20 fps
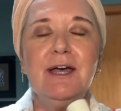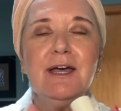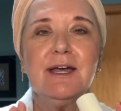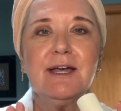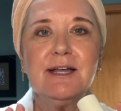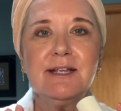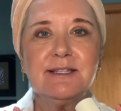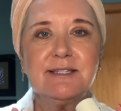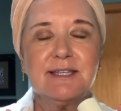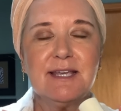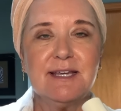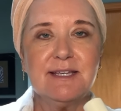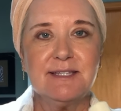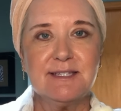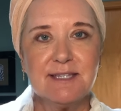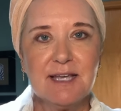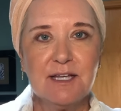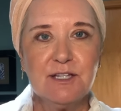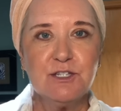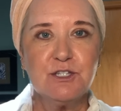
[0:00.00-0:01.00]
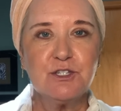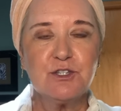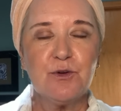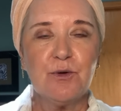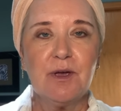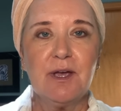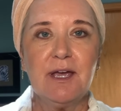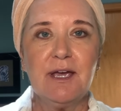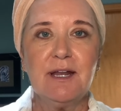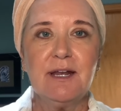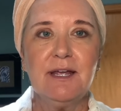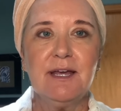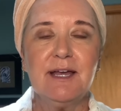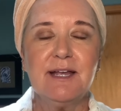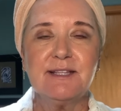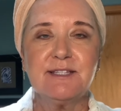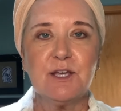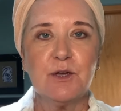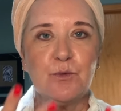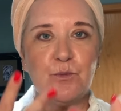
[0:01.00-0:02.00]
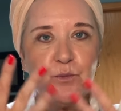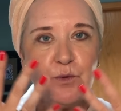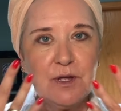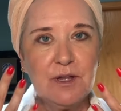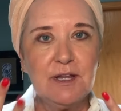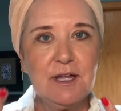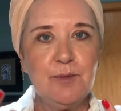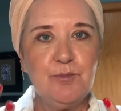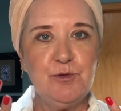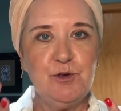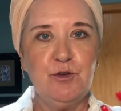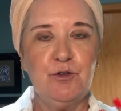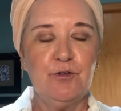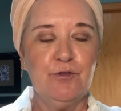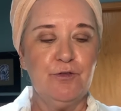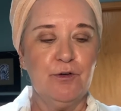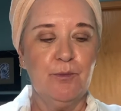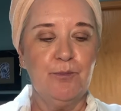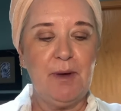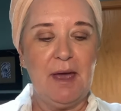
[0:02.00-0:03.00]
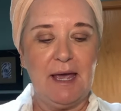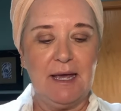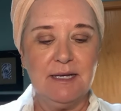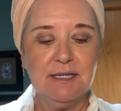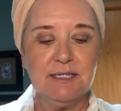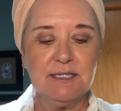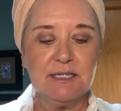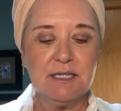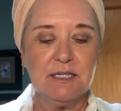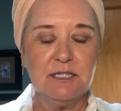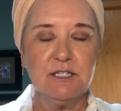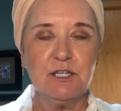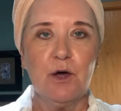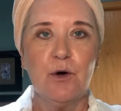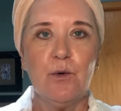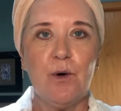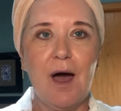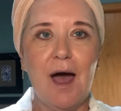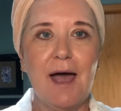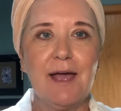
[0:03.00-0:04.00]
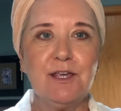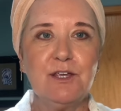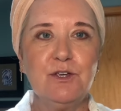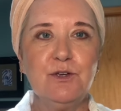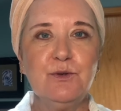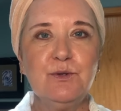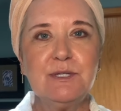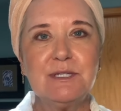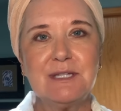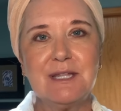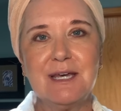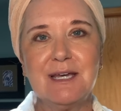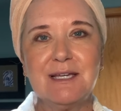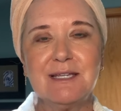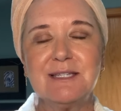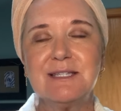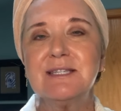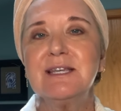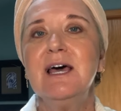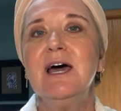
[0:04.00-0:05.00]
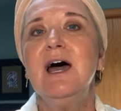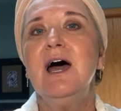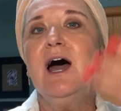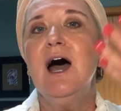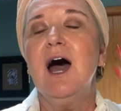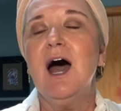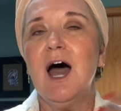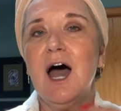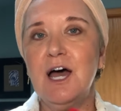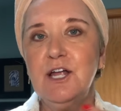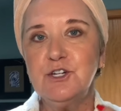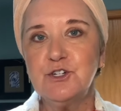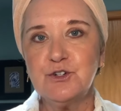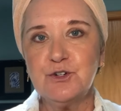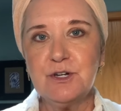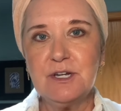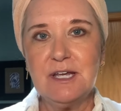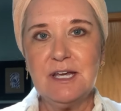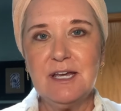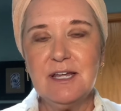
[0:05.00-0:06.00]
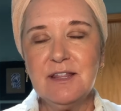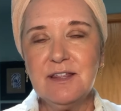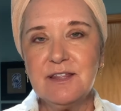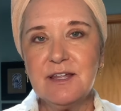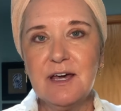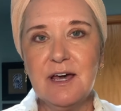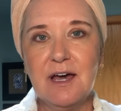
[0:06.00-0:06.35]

It's a sunscreen. It's a really beautiful base. So I use this underneath